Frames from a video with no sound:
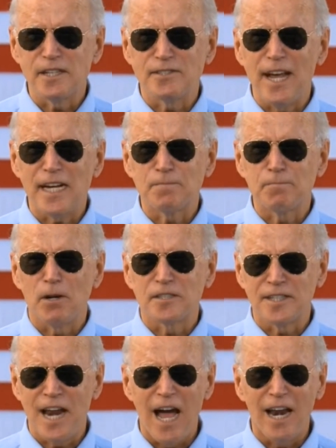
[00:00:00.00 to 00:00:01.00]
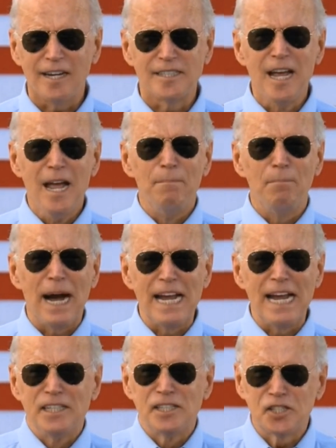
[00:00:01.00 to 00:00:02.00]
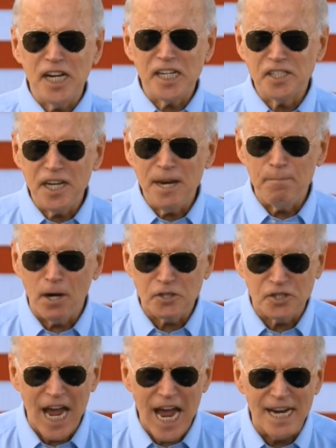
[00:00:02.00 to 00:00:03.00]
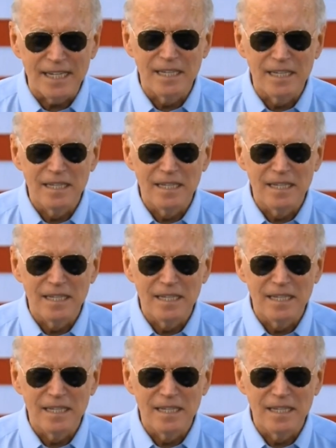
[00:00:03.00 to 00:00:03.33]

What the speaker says: the experts acknowledge, by 60%.